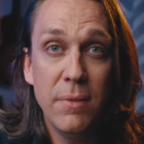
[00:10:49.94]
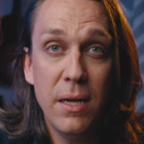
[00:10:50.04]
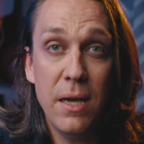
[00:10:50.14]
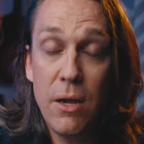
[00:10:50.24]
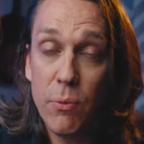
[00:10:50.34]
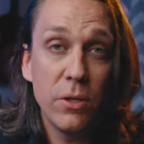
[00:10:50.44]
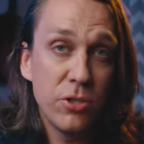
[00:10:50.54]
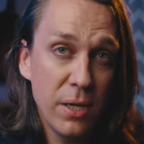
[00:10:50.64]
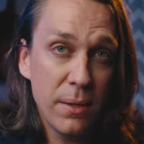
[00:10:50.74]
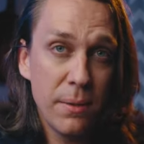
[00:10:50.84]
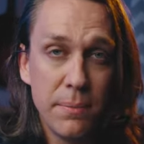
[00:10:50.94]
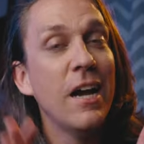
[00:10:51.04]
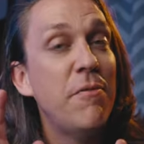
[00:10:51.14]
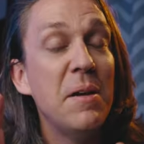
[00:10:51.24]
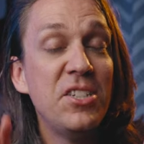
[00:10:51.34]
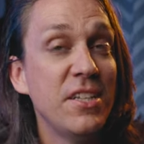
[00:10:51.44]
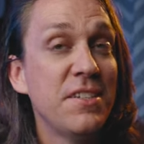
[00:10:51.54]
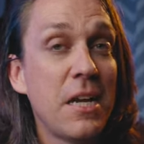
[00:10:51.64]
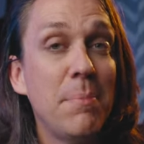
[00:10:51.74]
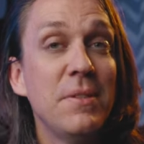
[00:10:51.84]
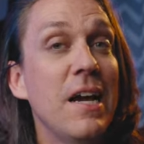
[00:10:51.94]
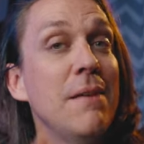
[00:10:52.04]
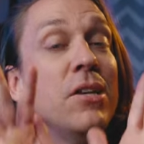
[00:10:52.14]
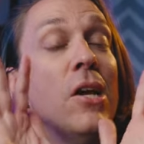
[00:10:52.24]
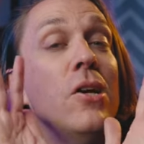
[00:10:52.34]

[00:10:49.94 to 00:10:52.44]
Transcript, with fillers: A, a real check. I've mentioned this a couple times.